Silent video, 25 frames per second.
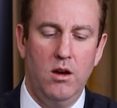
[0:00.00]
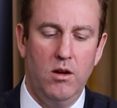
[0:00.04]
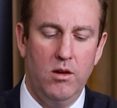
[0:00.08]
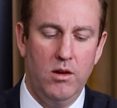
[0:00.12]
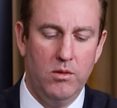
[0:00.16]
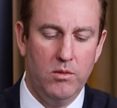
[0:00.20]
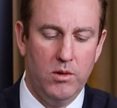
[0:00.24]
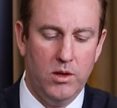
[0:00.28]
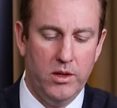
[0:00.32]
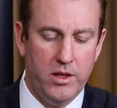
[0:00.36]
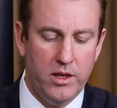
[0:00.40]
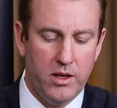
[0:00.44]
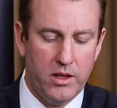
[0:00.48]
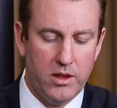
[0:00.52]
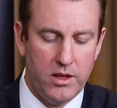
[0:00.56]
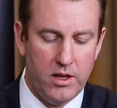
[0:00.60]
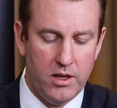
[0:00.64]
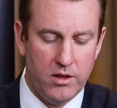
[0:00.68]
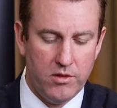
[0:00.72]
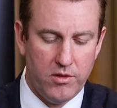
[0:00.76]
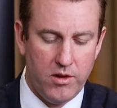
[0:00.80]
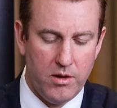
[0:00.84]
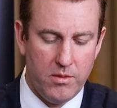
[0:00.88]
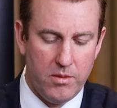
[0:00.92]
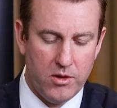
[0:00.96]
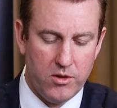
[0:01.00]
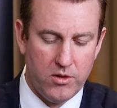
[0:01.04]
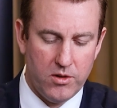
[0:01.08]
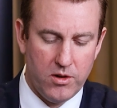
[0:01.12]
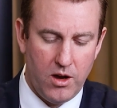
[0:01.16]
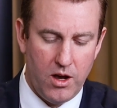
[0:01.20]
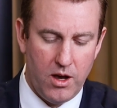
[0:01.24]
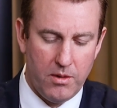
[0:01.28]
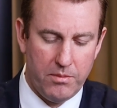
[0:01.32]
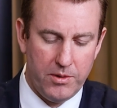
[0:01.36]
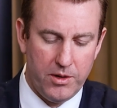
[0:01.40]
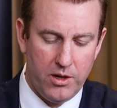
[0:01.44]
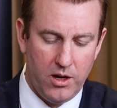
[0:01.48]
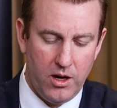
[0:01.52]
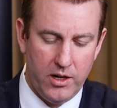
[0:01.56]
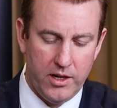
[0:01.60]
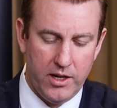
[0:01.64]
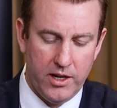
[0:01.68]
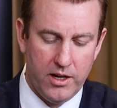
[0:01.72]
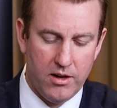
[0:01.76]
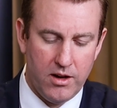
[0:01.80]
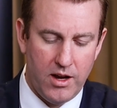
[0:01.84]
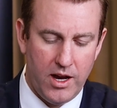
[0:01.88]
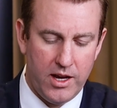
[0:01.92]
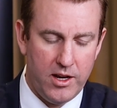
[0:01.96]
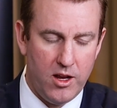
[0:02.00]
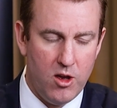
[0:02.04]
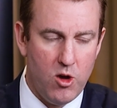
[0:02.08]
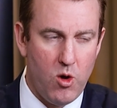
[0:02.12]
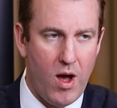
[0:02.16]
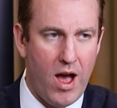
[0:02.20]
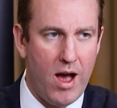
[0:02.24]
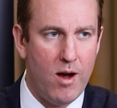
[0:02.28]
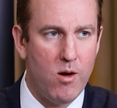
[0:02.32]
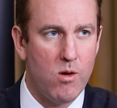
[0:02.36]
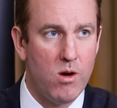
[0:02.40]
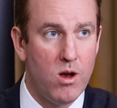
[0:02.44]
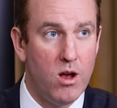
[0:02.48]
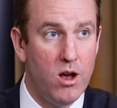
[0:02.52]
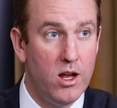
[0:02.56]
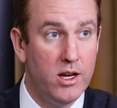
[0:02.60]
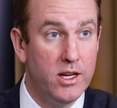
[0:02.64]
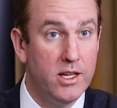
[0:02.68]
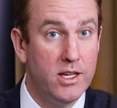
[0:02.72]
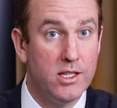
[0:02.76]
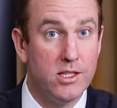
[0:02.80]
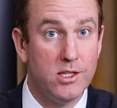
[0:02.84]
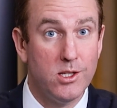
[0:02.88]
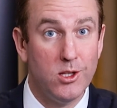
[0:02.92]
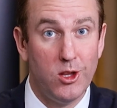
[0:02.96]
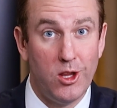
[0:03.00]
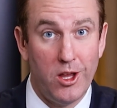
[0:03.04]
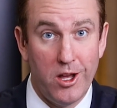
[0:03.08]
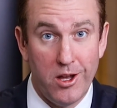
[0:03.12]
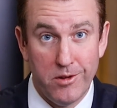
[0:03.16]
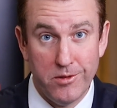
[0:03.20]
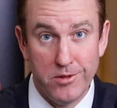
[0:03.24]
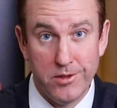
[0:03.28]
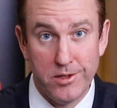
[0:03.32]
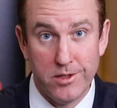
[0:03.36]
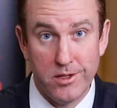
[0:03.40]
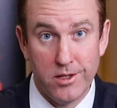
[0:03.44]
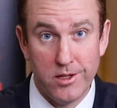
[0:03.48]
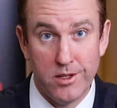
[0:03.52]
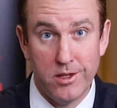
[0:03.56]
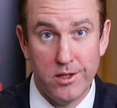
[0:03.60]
All right, well, Nick, thanks very much for hopping on here. I know our audience loves